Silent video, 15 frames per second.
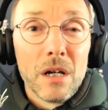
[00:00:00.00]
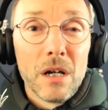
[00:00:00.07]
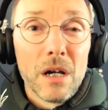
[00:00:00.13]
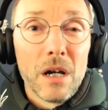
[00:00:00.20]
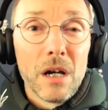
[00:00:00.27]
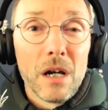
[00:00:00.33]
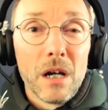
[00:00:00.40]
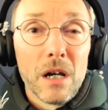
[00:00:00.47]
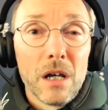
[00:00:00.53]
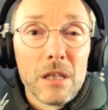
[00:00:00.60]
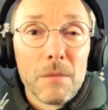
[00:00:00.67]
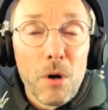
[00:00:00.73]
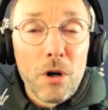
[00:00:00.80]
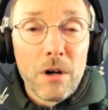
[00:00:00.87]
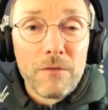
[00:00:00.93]

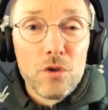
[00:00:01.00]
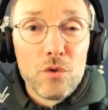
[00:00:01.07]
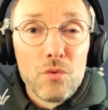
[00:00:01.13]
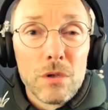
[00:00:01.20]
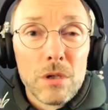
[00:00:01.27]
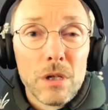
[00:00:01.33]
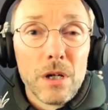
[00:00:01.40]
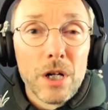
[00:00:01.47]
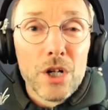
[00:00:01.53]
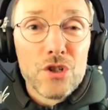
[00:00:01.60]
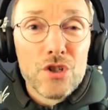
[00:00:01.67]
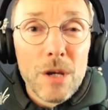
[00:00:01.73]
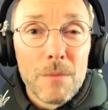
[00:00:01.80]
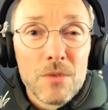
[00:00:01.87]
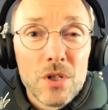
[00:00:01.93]
the bunker fuel
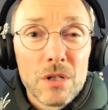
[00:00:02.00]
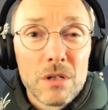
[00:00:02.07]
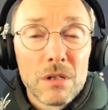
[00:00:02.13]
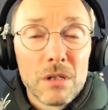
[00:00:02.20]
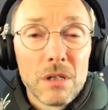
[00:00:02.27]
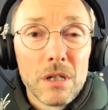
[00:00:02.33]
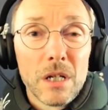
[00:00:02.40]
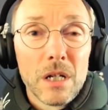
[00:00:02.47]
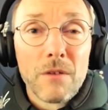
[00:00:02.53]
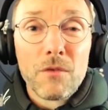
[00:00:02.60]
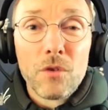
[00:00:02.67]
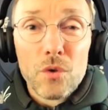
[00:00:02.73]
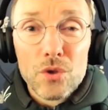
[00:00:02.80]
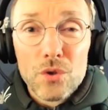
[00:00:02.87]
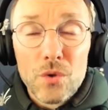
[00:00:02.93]
consumption and, of
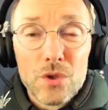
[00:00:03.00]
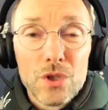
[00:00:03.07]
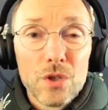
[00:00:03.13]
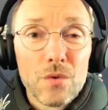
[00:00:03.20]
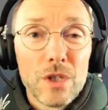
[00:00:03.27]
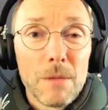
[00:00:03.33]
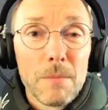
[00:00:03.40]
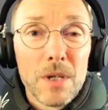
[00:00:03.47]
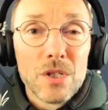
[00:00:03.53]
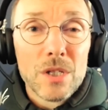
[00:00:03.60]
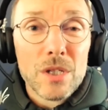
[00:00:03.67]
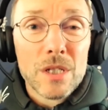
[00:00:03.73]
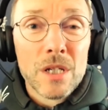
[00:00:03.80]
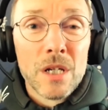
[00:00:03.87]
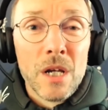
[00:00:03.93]
course, also the
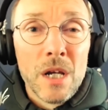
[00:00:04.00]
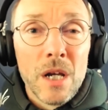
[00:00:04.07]
emissions,